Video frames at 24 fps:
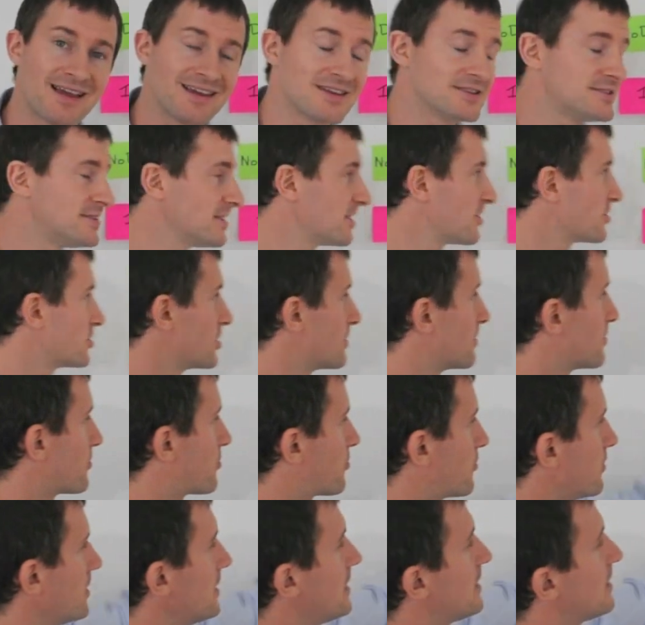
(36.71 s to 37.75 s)
Secret number
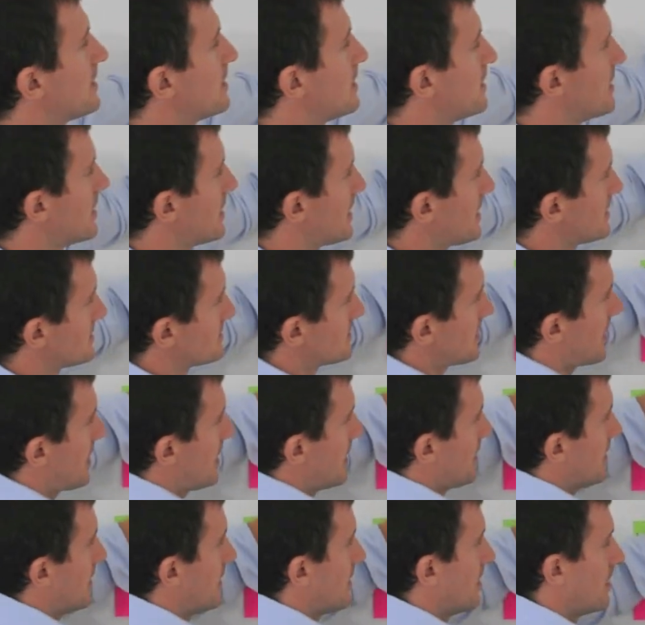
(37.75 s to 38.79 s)
three is that
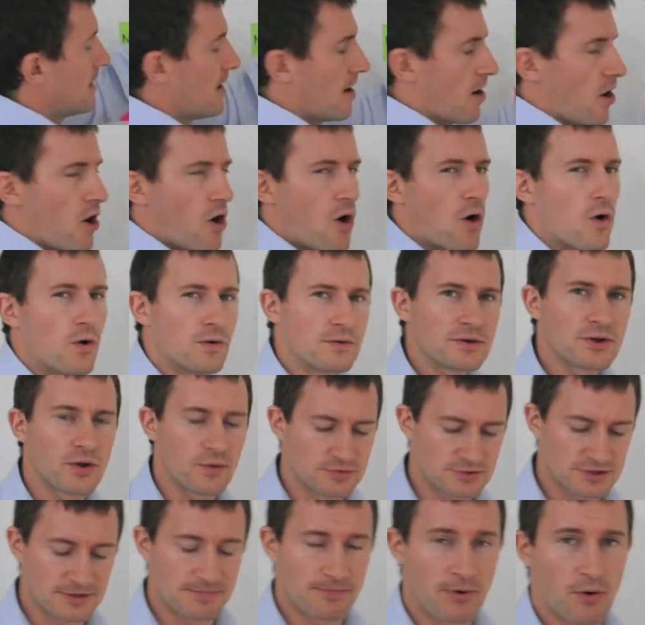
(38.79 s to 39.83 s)

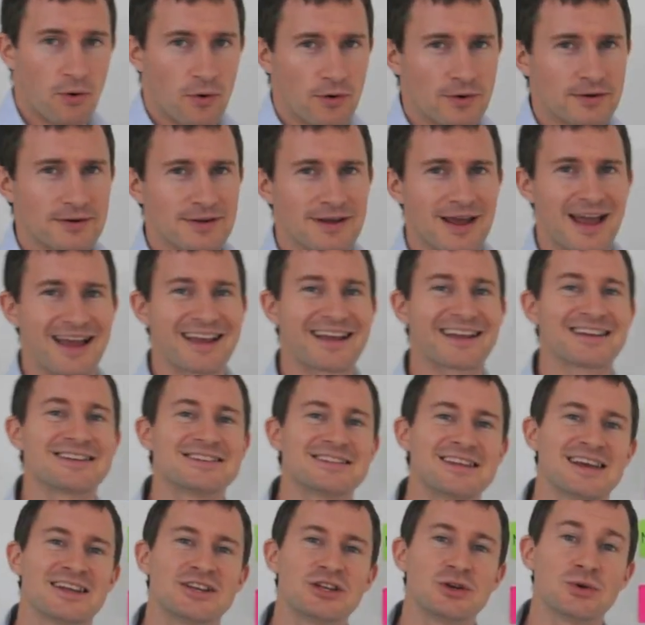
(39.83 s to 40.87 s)
ongoing support and
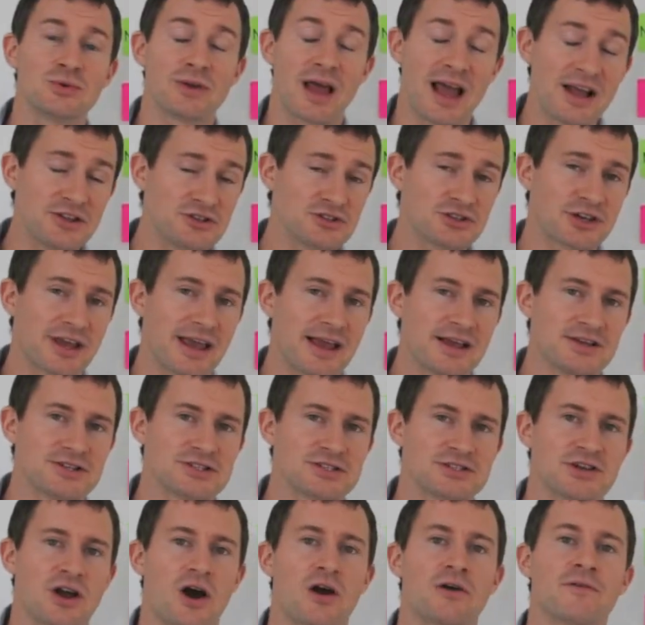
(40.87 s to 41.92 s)
continual
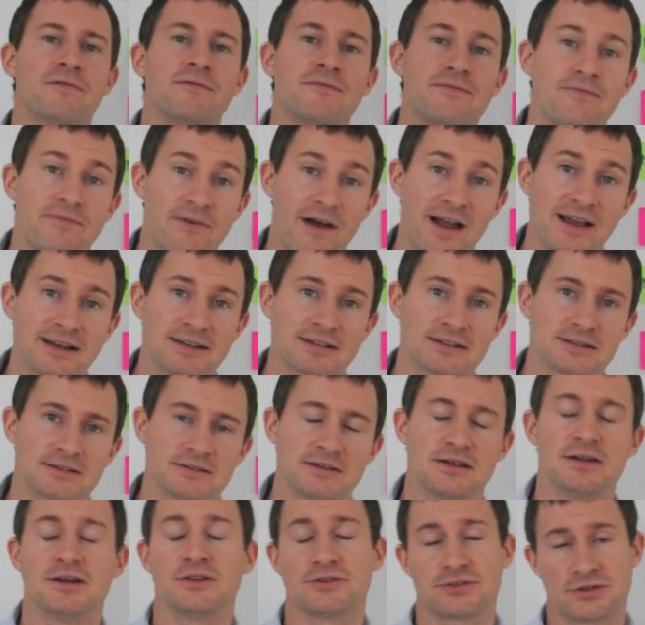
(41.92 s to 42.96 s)
education are
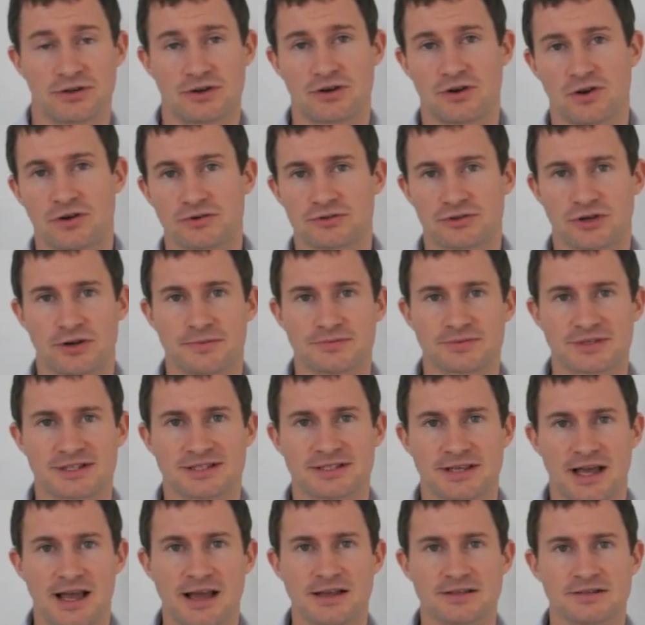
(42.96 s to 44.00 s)
vital to your long-term
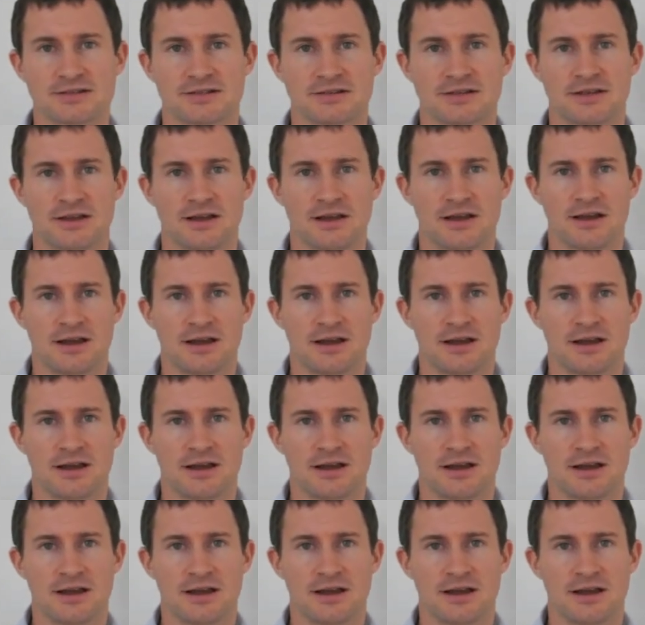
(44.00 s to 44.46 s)
success.